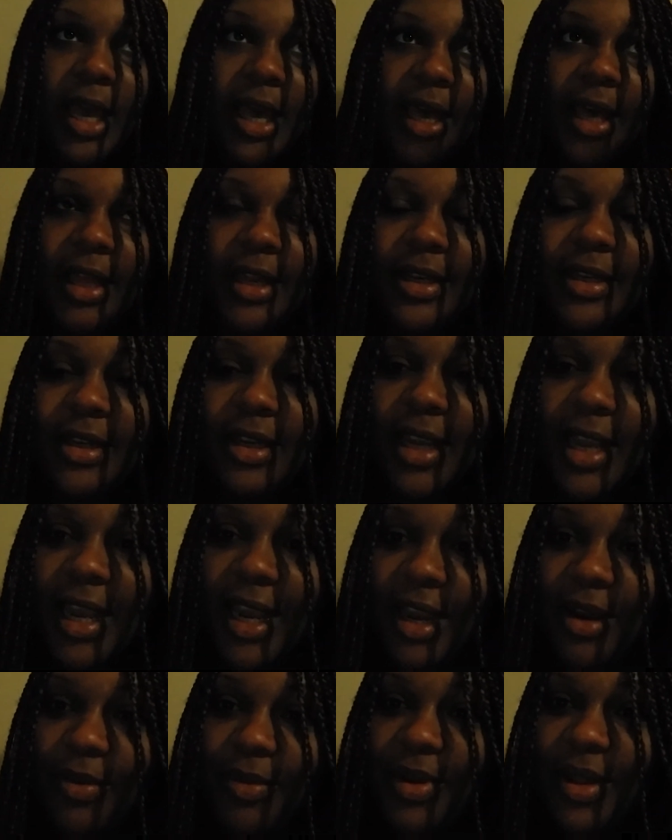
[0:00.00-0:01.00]
and you
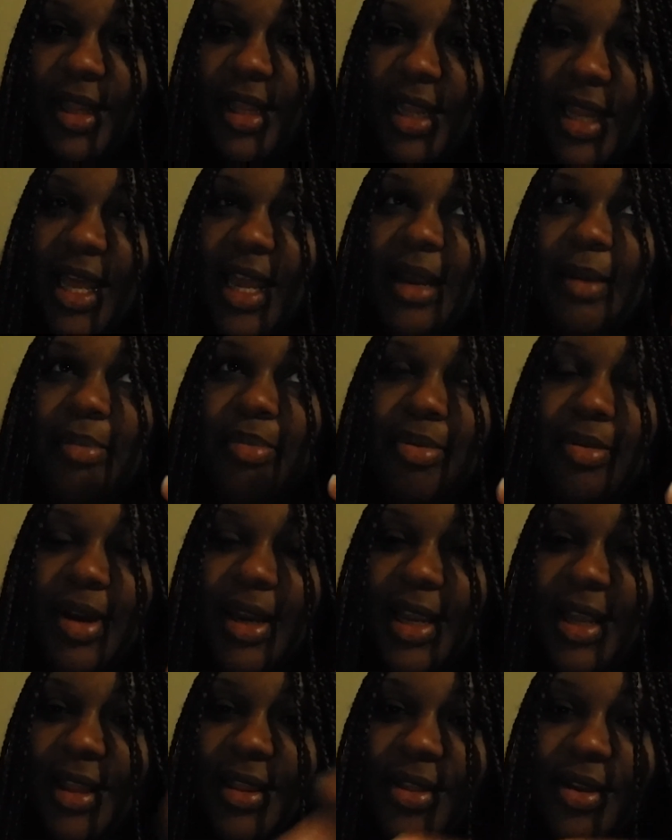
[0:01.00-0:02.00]
can't really like
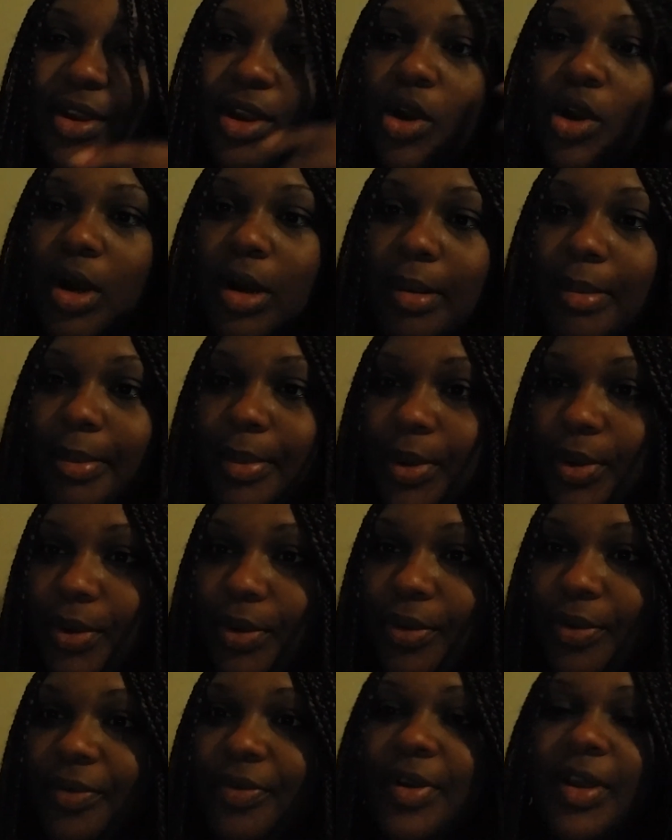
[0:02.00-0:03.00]
breathe or
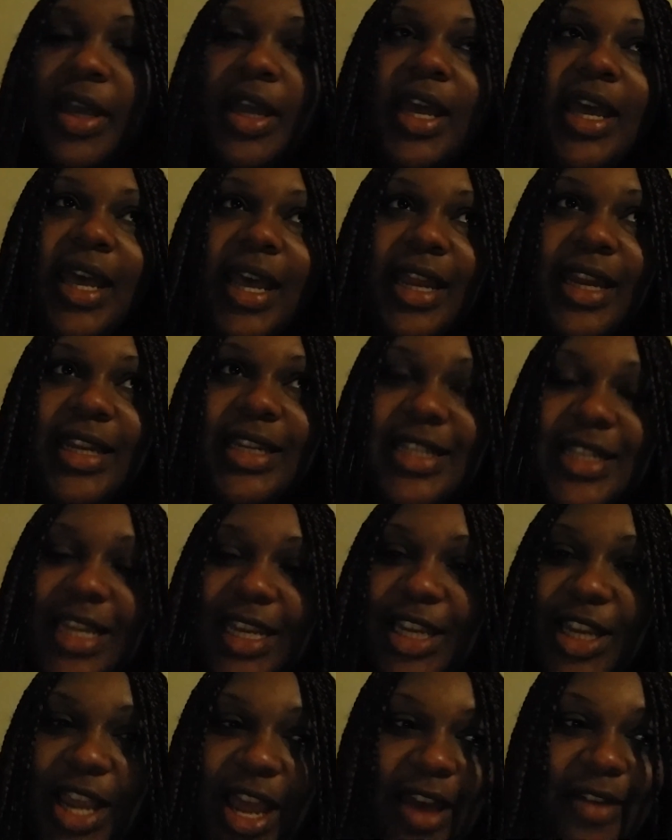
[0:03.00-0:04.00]
move, and it's
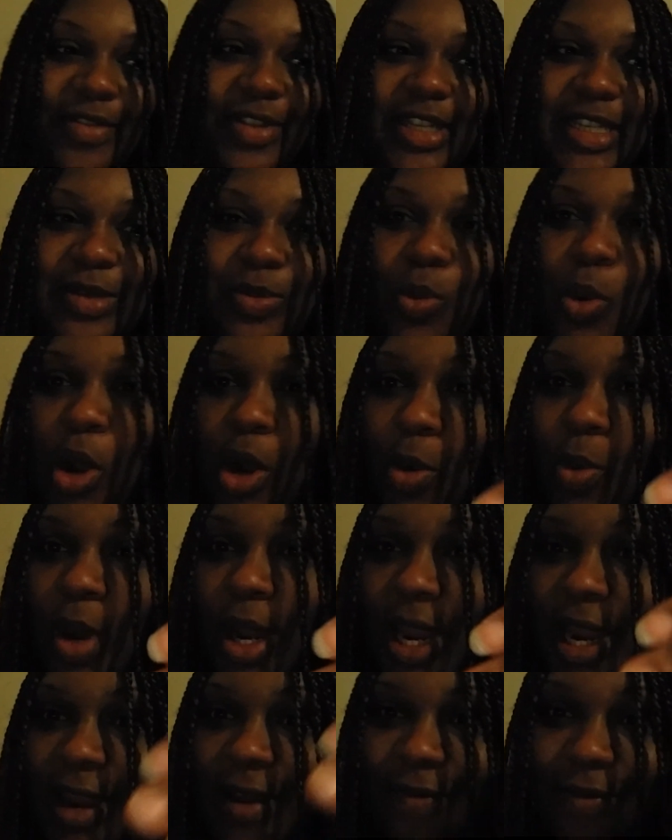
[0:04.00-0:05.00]
like you have this
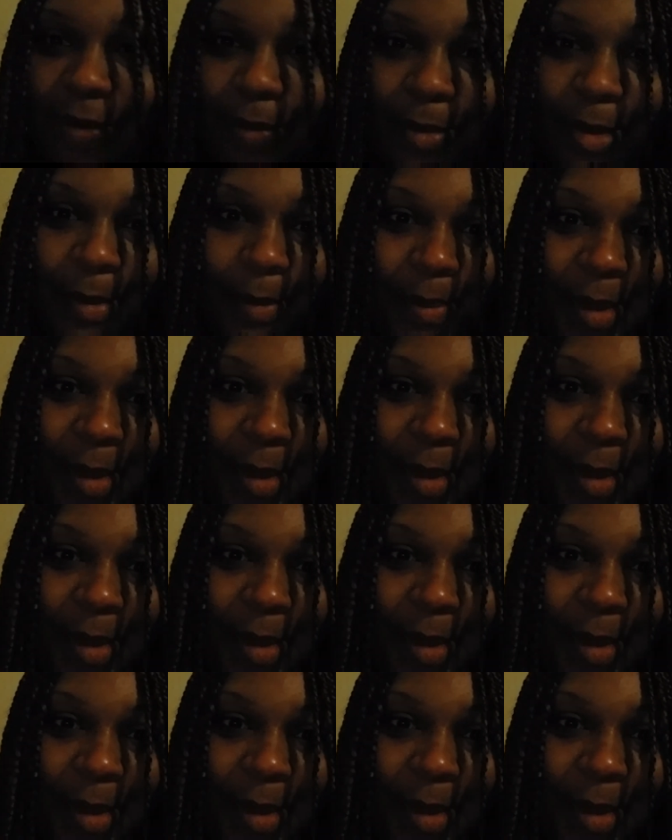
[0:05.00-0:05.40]
walkway from the